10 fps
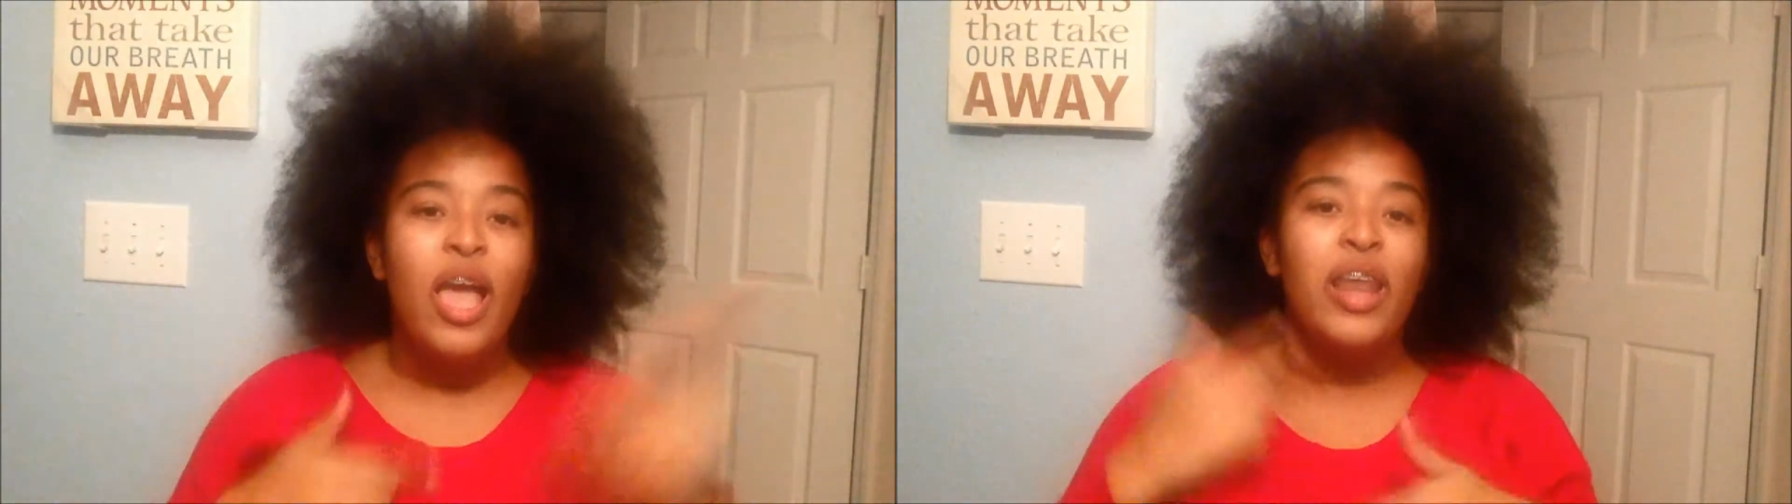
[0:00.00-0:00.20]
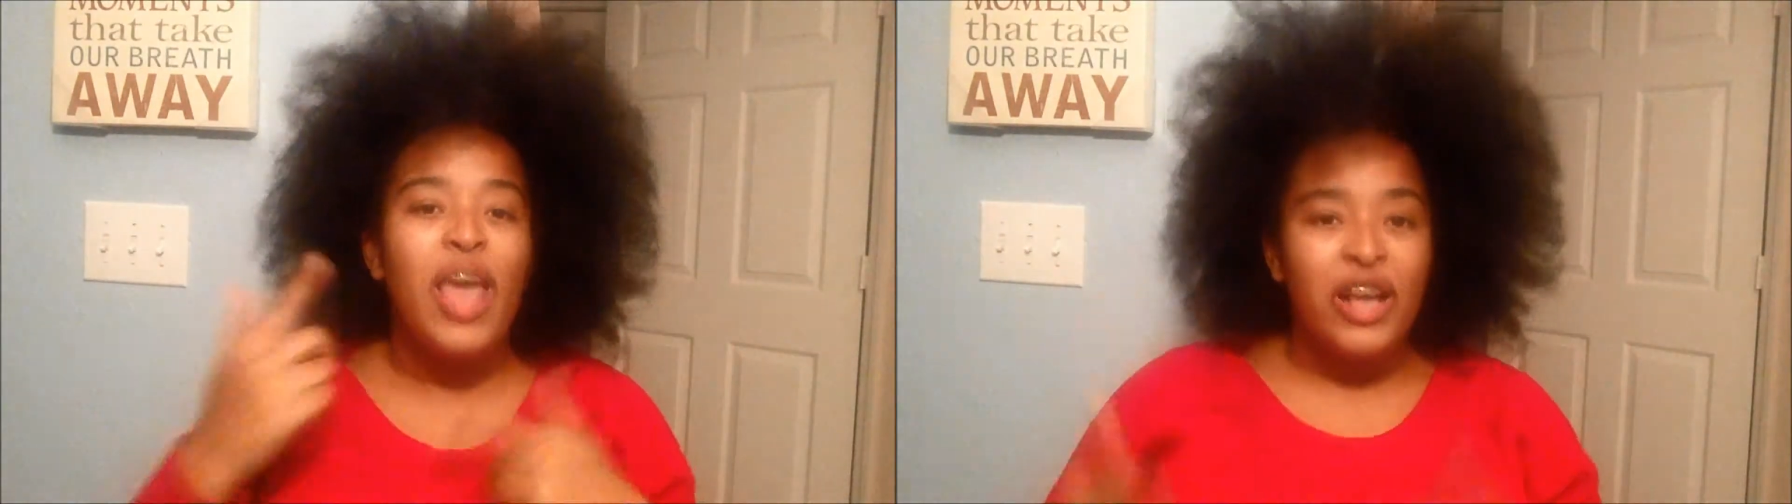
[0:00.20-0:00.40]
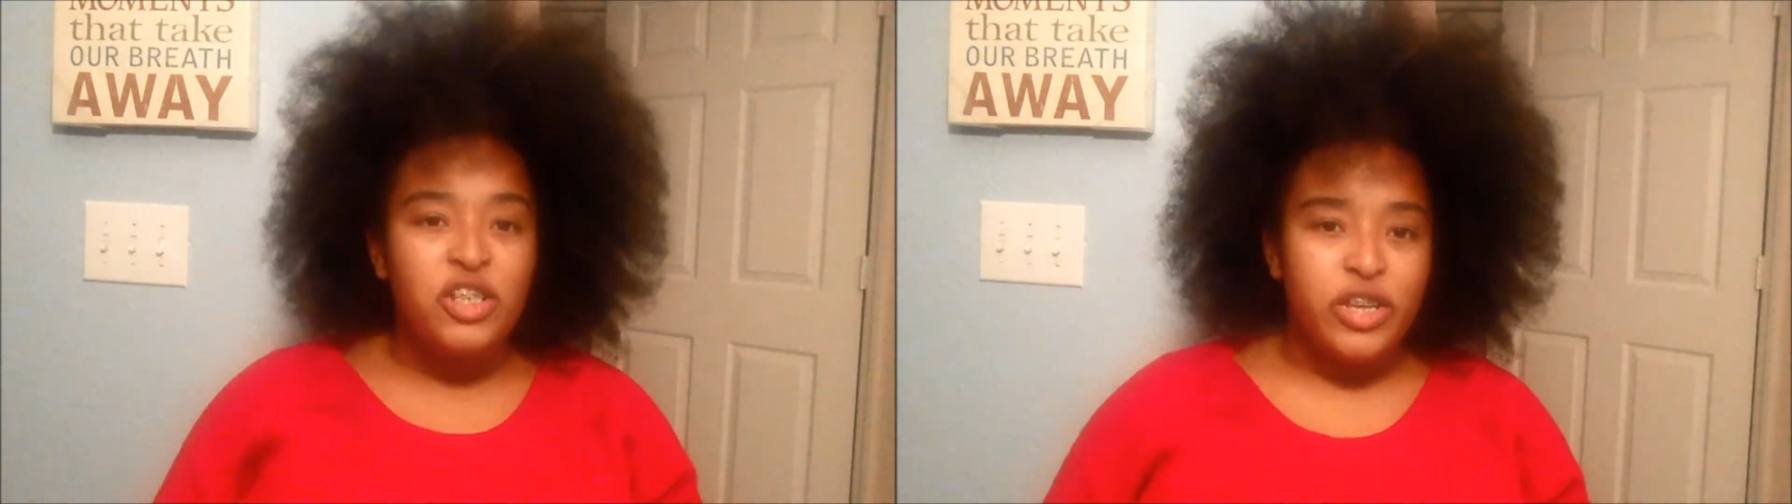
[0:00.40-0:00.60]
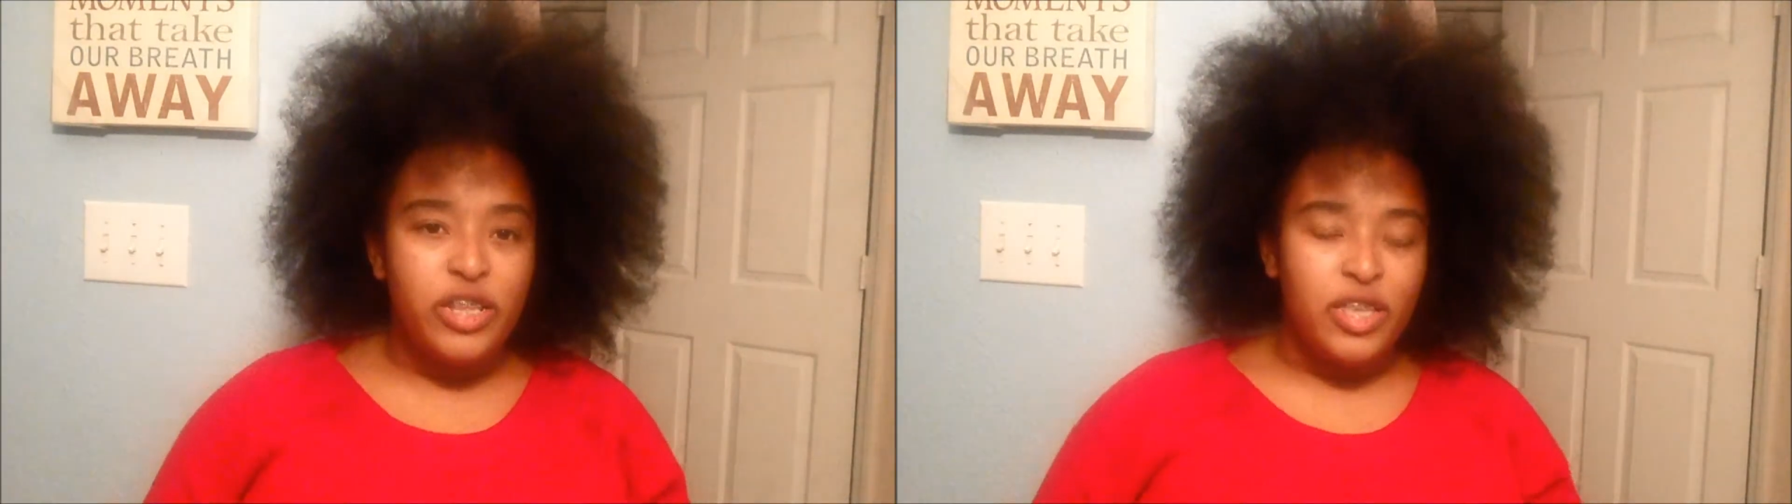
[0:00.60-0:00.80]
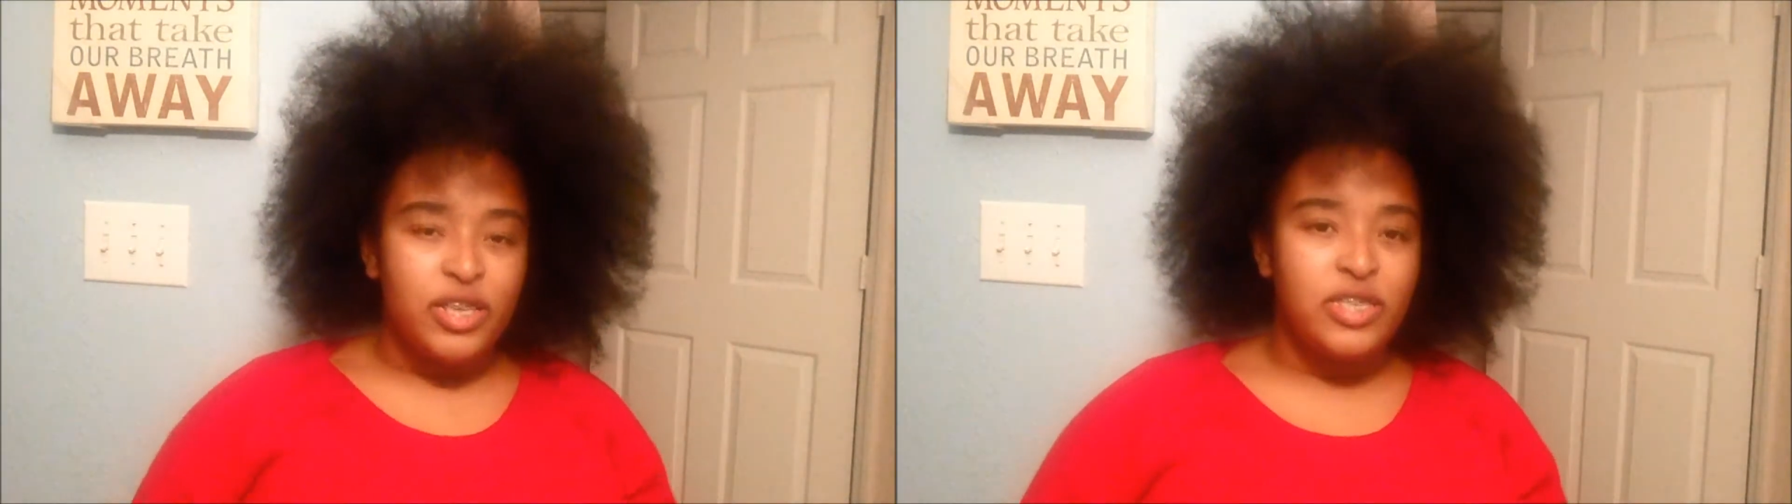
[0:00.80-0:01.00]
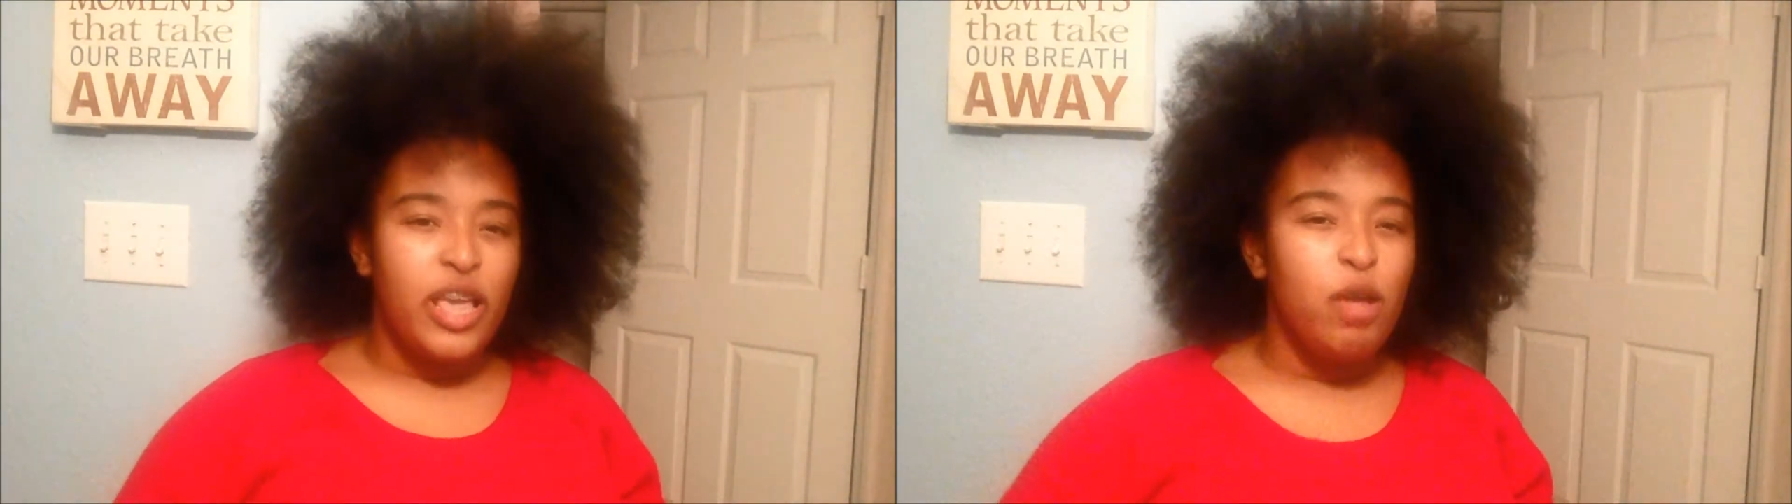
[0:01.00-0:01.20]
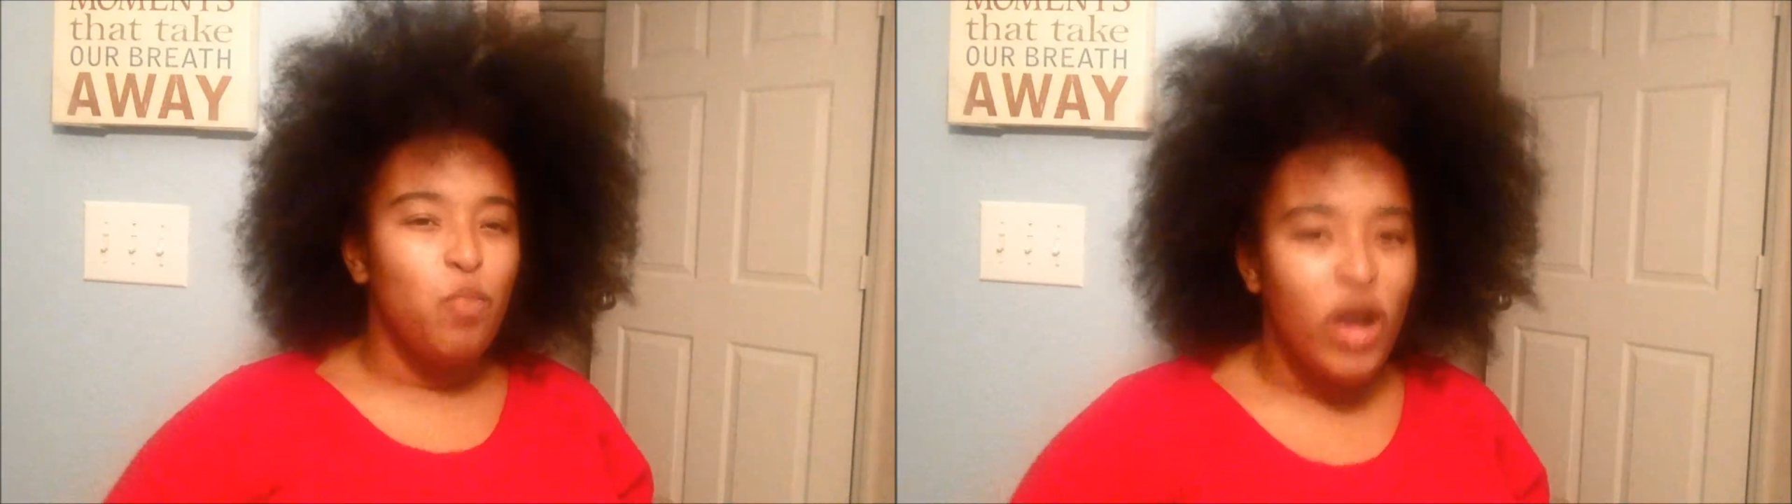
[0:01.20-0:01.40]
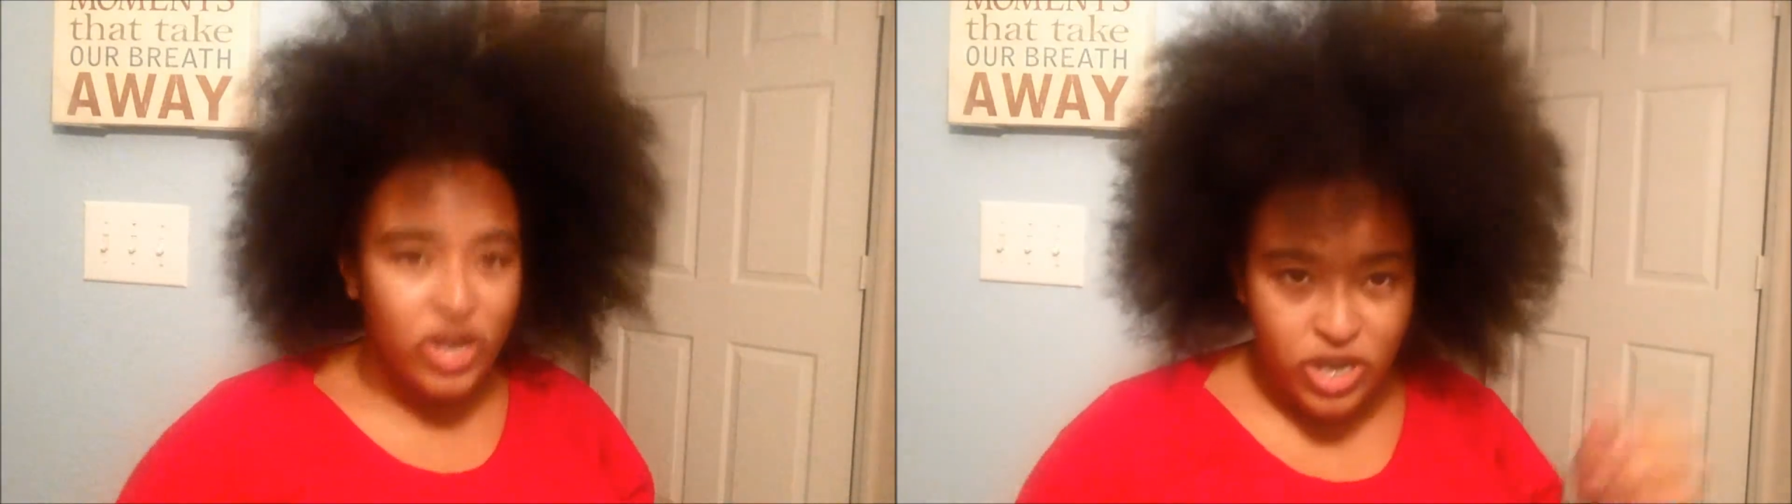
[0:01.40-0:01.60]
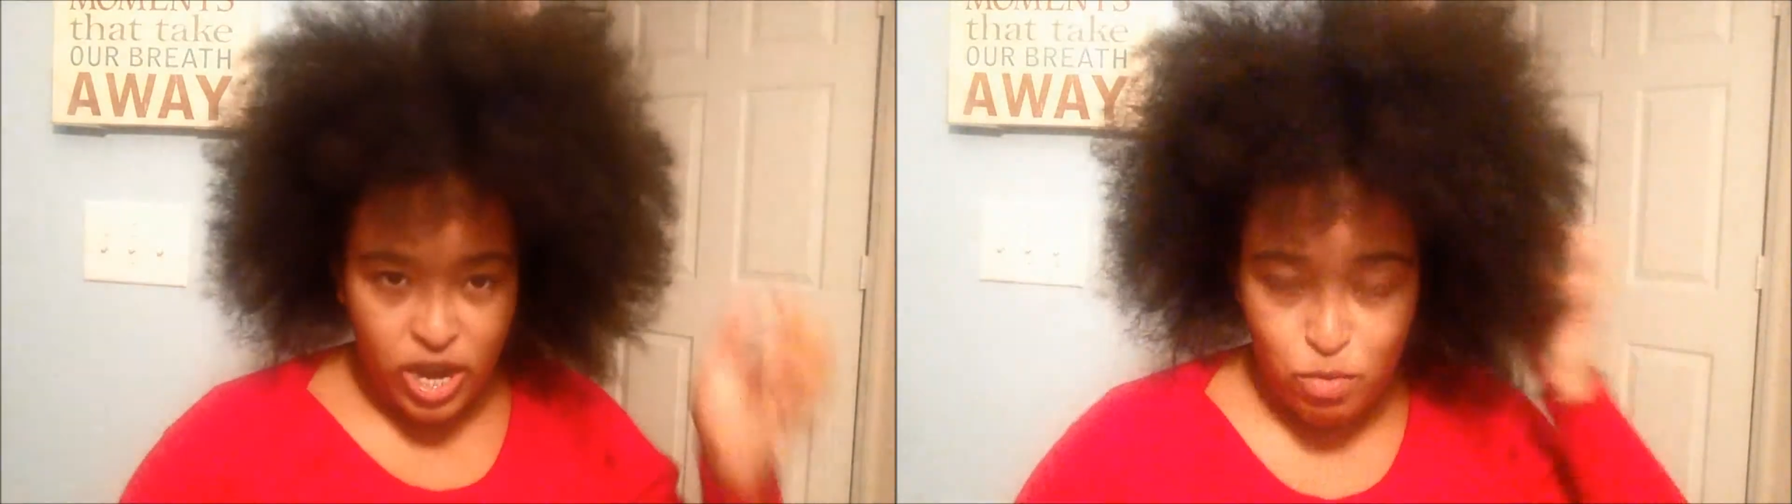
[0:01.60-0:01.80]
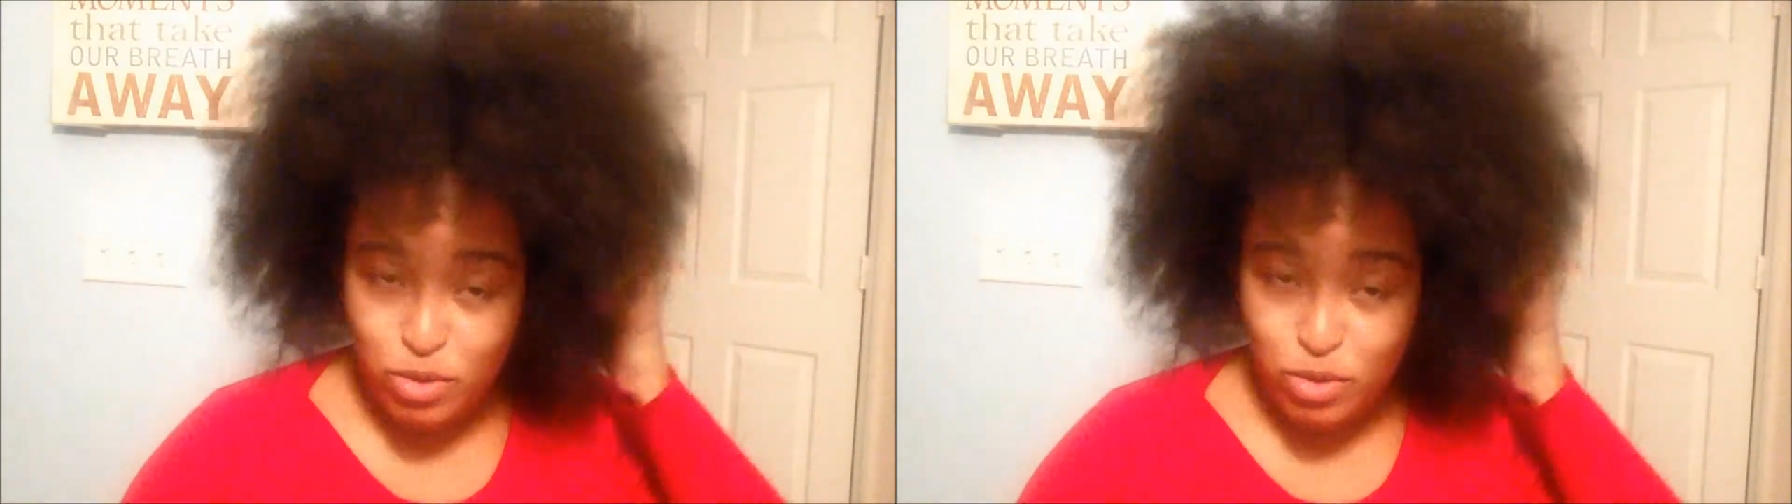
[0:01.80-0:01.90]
And actually the same wash day